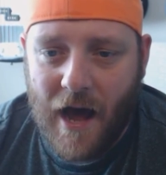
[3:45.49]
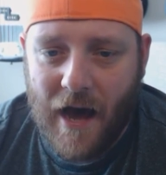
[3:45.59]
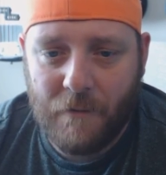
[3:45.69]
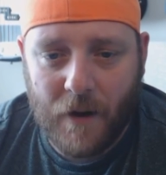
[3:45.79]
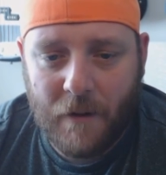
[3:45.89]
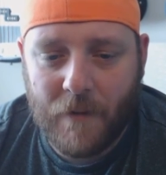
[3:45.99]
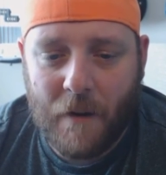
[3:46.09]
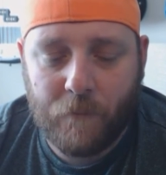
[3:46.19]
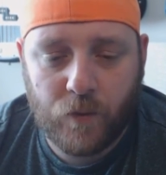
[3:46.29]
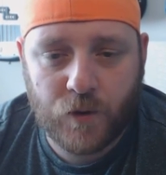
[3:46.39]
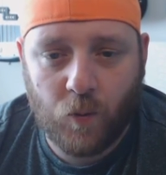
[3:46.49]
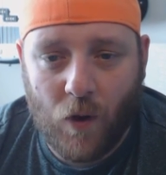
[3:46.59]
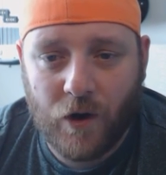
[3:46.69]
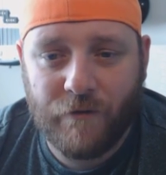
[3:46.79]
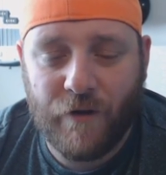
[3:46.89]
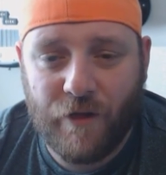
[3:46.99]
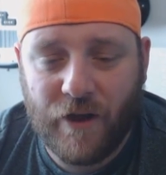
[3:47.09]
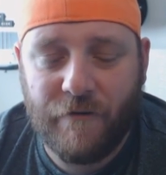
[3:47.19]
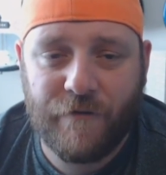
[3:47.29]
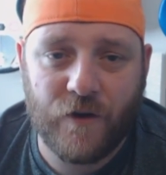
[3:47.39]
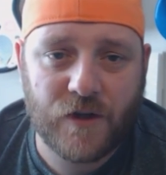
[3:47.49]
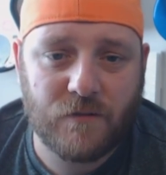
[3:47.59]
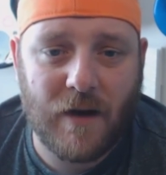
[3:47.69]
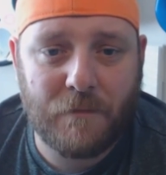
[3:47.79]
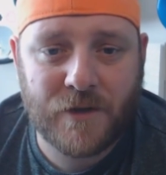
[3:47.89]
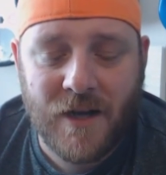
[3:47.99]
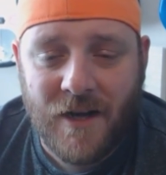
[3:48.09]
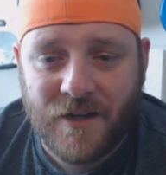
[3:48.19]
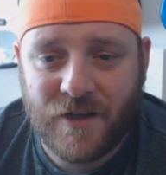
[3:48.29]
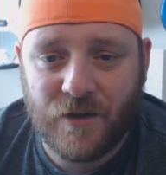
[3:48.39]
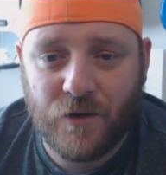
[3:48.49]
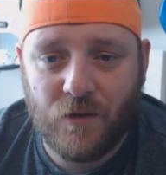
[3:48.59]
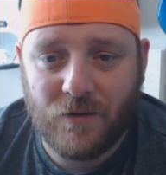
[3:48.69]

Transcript: and my map was one of the first maps to,